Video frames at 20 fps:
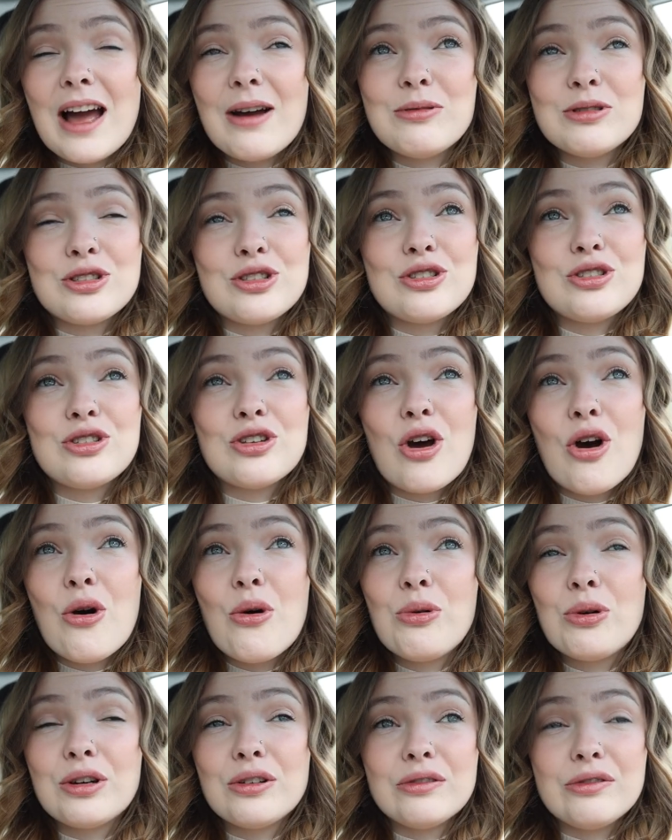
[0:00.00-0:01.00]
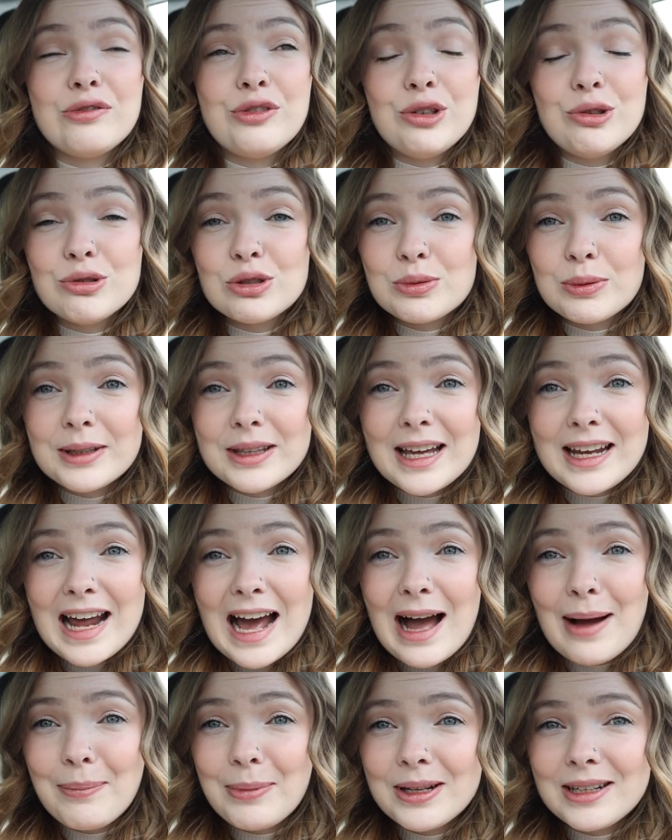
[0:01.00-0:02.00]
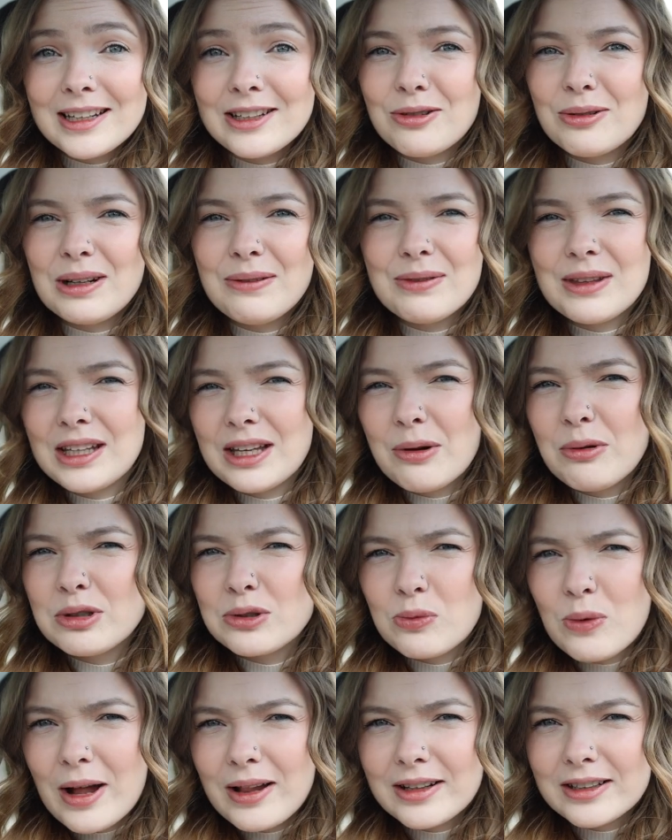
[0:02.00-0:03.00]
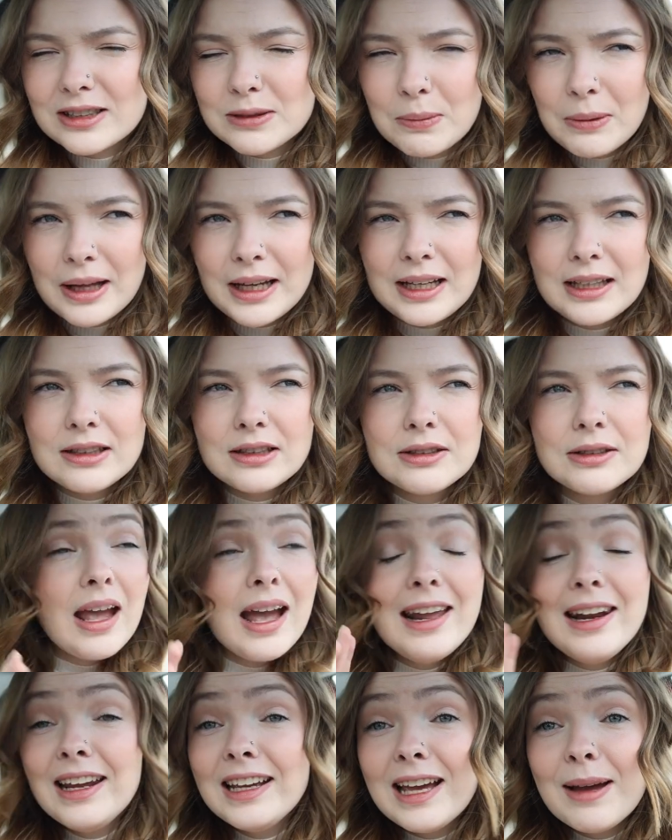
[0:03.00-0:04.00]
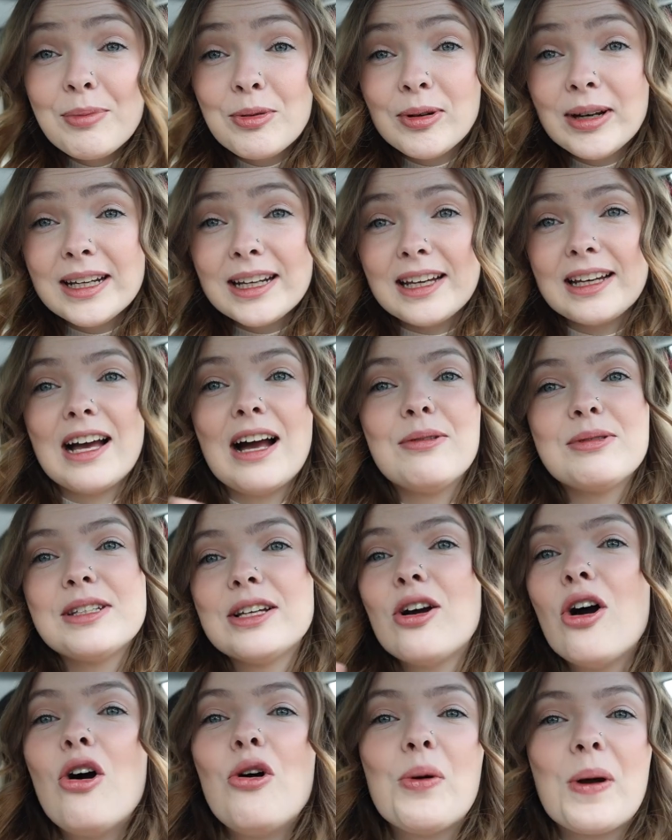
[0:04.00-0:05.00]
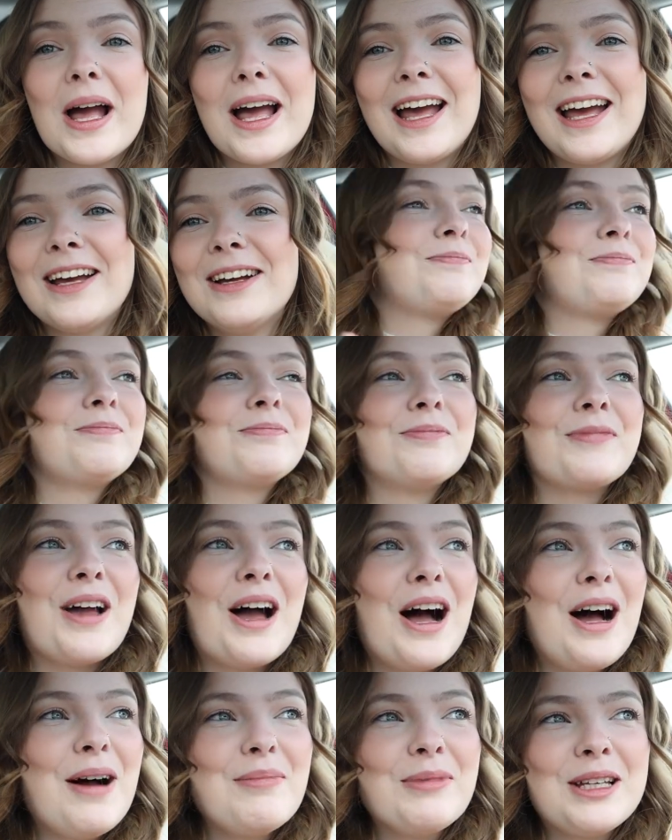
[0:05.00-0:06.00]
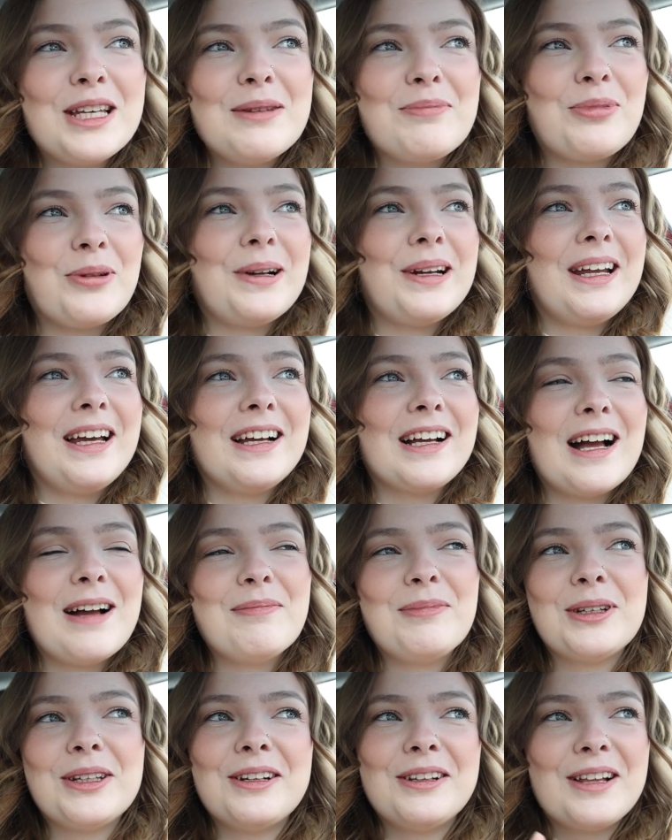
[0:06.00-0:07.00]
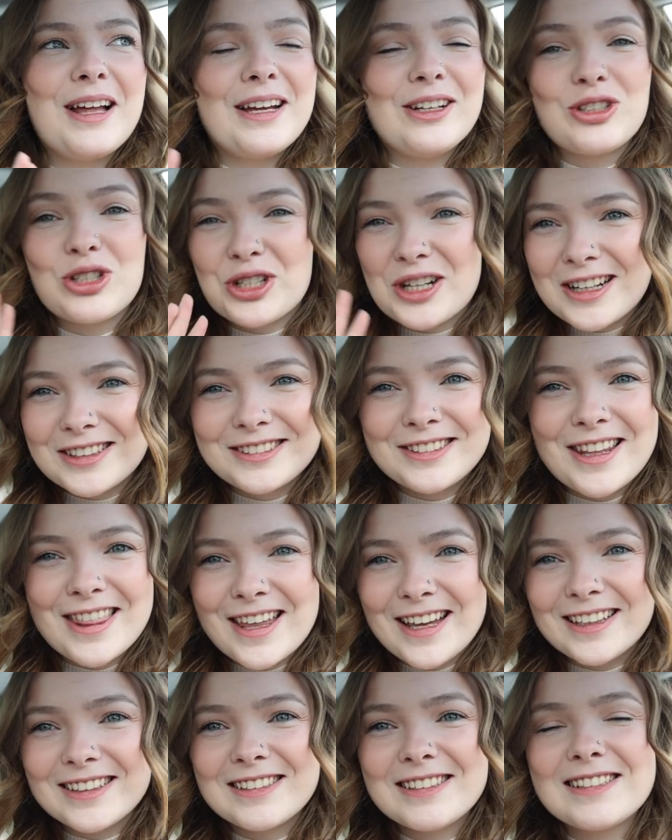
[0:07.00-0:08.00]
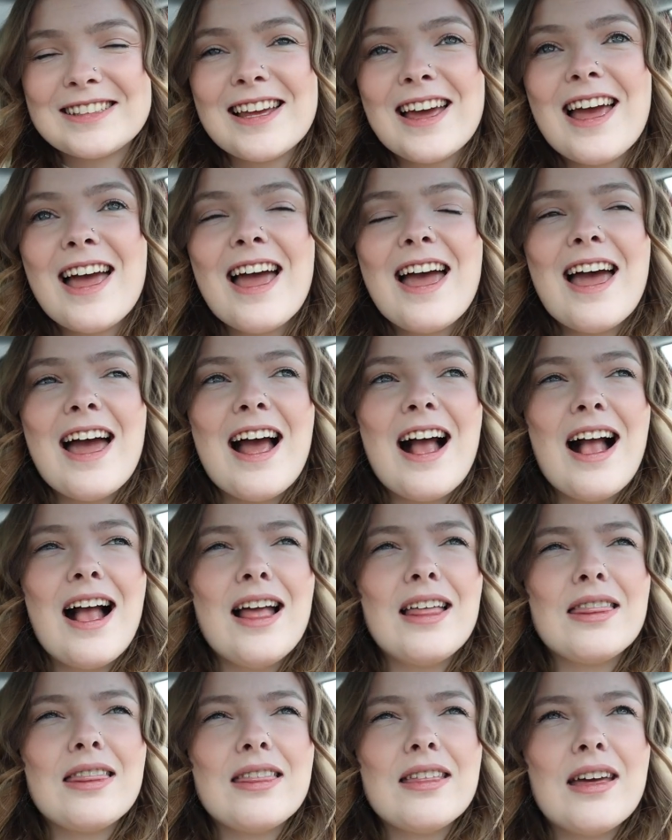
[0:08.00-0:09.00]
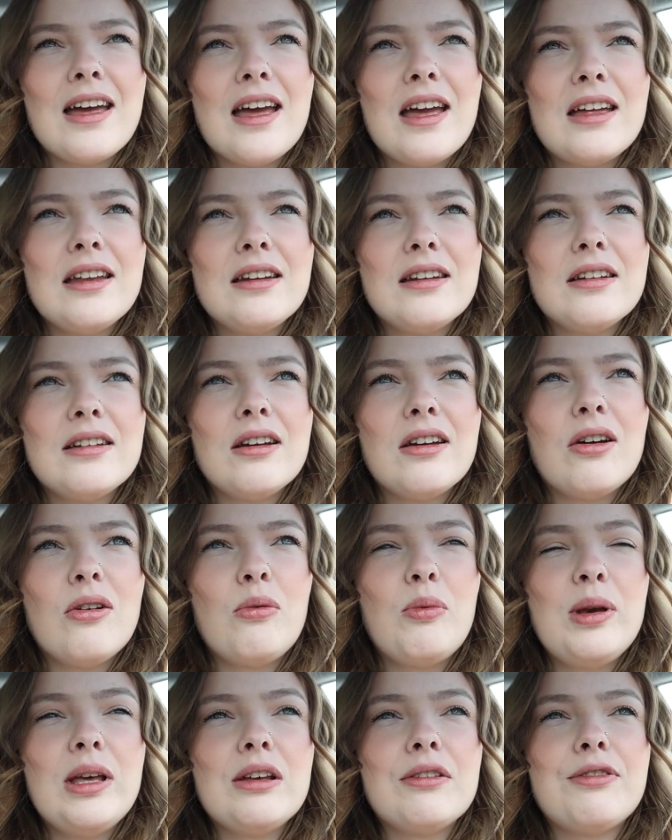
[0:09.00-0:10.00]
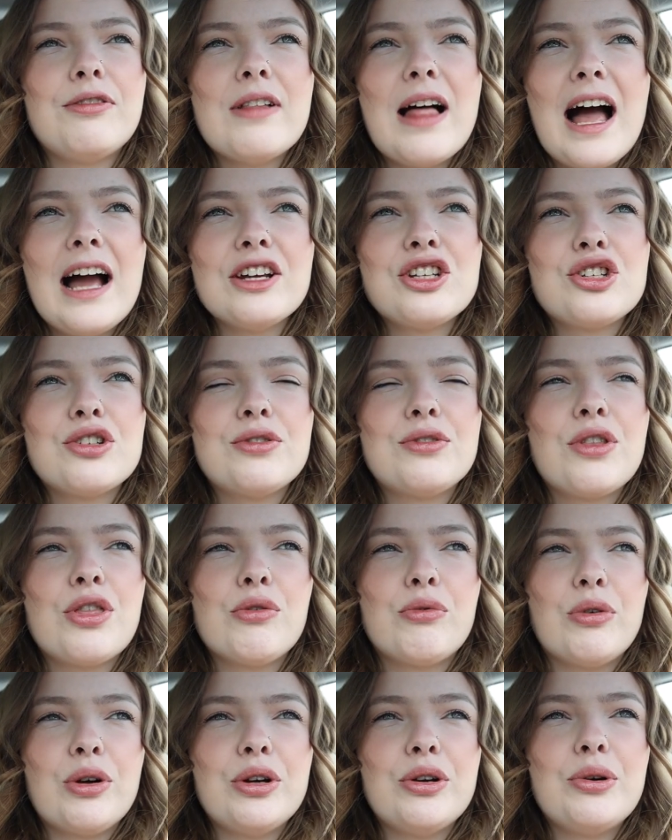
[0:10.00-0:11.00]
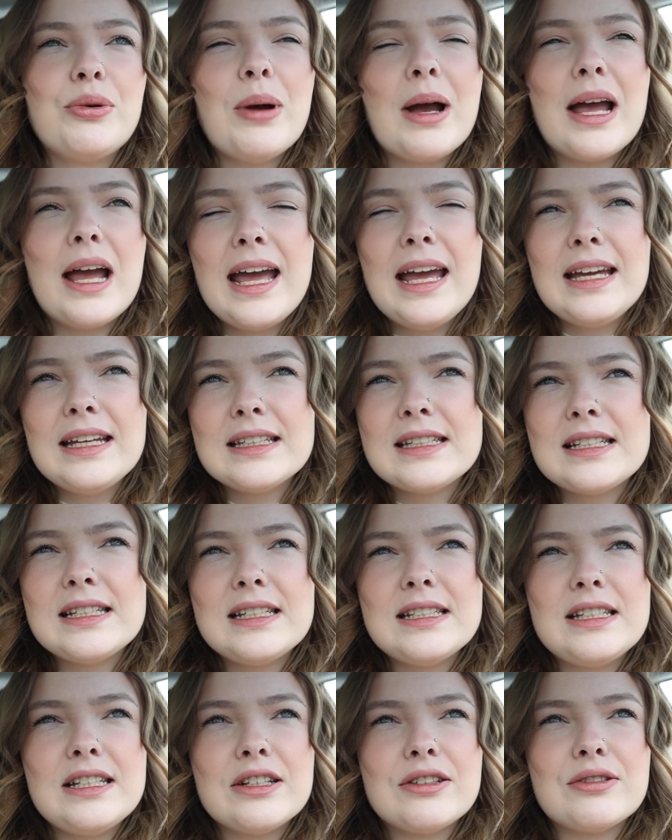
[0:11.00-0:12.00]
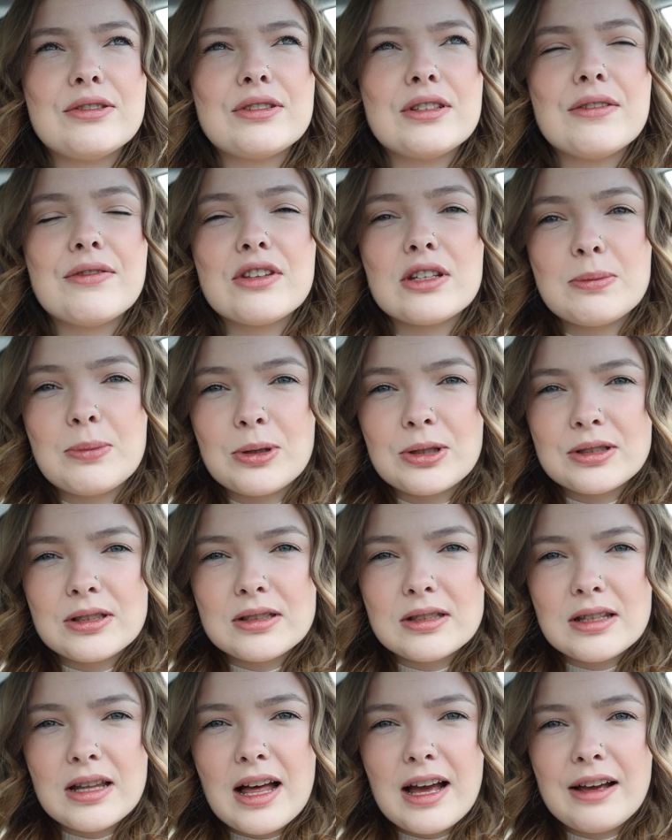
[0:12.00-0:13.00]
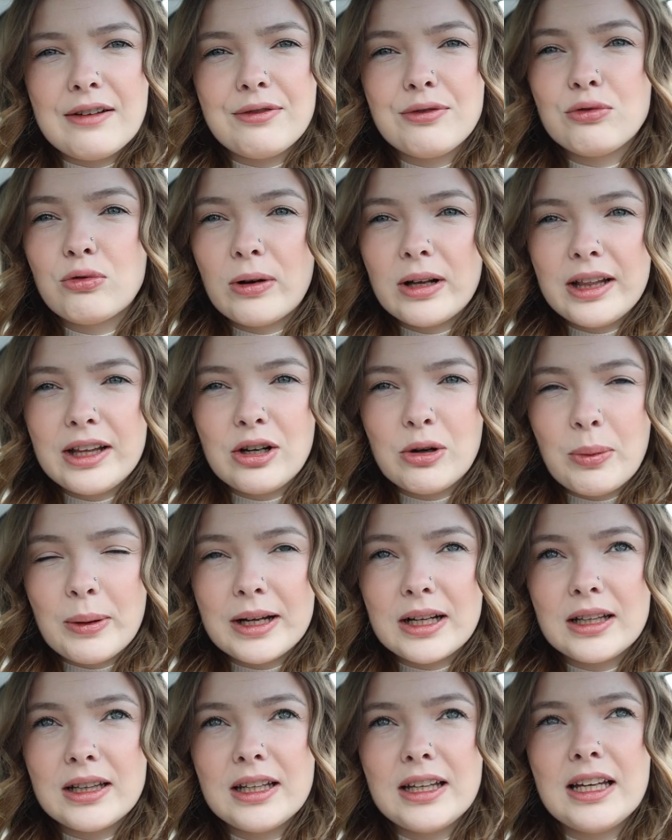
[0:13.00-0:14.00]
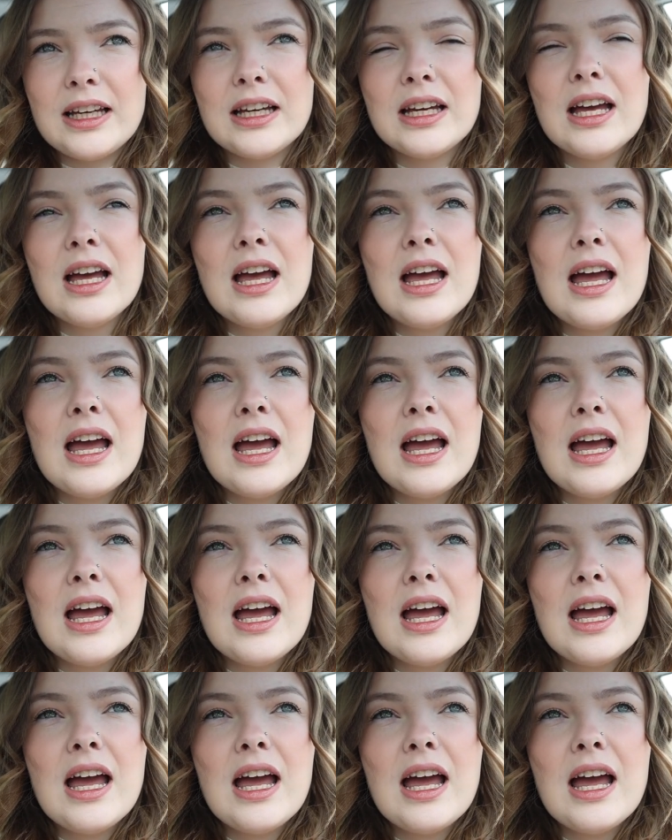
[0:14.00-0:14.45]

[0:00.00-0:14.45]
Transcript: was so confused when that happened. I don't even think it was well explained. And I kept reading. I was like, okay, I'm gonna keep reading. I'm gonna, like, trust this. And then we flash through 18 years of this person's life really quickly.